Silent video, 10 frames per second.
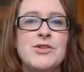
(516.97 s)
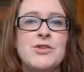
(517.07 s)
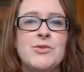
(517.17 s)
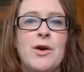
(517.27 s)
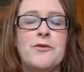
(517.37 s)

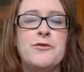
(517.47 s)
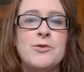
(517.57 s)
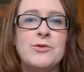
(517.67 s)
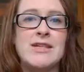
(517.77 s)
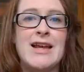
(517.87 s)
to
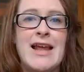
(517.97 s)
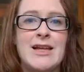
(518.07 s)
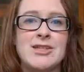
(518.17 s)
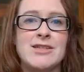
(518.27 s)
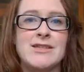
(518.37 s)
afford
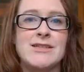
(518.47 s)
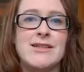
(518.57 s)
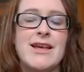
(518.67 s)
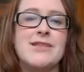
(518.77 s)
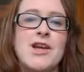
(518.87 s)
connections
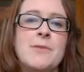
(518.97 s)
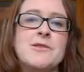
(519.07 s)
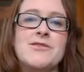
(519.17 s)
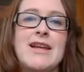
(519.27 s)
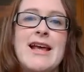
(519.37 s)
in terms
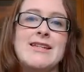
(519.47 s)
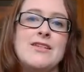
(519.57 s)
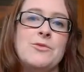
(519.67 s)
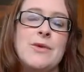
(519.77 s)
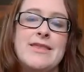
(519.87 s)
of
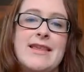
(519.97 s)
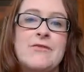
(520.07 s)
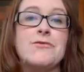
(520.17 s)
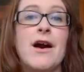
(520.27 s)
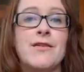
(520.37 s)
connecting with the
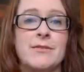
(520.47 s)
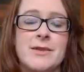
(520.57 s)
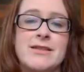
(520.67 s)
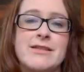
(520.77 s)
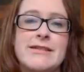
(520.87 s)

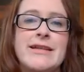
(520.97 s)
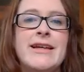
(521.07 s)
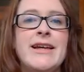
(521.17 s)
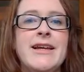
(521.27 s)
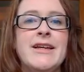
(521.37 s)
environment.
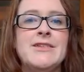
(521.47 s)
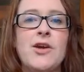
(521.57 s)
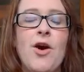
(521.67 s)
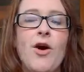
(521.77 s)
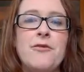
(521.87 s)

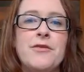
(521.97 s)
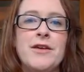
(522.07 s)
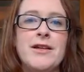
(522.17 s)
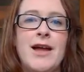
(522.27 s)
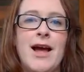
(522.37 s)
So
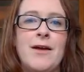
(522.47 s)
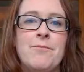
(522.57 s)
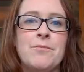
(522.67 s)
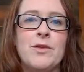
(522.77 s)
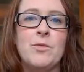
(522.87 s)
often
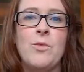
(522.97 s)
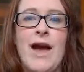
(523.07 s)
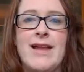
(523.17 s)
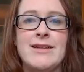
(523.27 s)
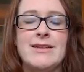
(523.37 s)

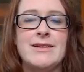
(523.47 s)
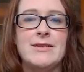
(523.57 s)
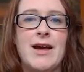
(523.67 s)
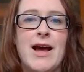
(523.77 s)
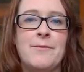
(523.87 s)
when
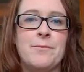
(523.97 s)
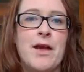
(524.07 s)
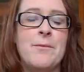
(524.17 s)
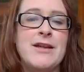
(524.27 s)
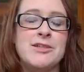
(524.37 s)

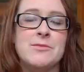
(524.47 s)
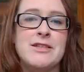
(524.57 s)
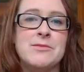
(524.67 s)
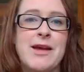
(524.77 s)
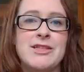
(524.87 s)
a patient
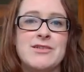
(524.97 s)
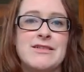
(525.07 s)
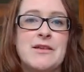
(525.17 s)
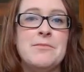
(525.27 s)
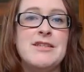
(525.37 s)
with dementia
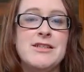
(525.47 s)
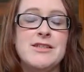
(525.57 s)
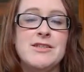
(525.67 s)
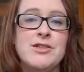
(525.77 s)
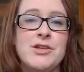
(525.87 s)
is admitted
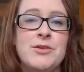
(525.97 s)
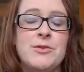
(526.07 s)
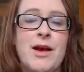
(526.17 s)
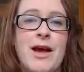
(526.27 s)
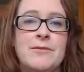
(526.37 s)

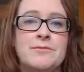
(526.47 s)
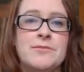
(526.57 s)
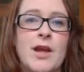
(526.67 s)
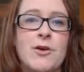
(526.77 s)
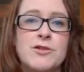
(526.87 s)
to
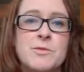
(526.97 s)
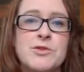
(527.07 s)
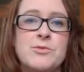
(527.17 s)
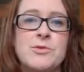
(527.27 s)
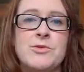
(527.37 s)
a
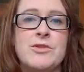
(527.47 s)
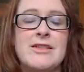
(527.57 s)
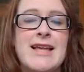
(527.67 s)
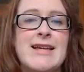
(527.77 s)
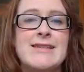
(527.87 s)
hospital ward,
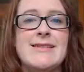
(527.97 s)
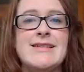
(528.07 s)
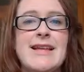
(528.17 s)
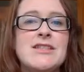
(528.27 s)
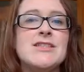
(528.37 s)
there's this
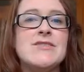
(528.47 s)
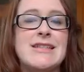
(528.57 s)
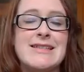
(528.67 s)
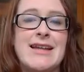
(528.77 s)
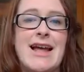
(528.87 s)
sense of
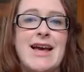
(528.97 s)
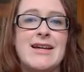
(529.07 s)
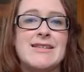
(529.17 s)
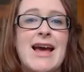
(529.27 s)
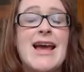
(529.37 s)

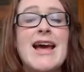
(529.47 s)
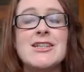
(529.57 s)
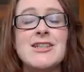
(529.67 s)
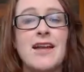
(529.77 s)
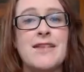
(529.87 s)
disconnect. And
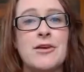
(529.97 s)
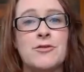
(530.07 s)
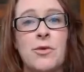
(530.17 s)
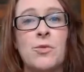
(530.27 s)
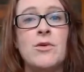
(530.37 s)
actually, I think
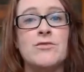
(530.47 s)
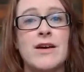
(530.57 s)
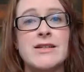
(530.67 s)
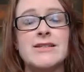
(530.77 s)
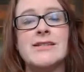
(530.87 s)
for all of
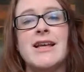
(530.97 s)
us,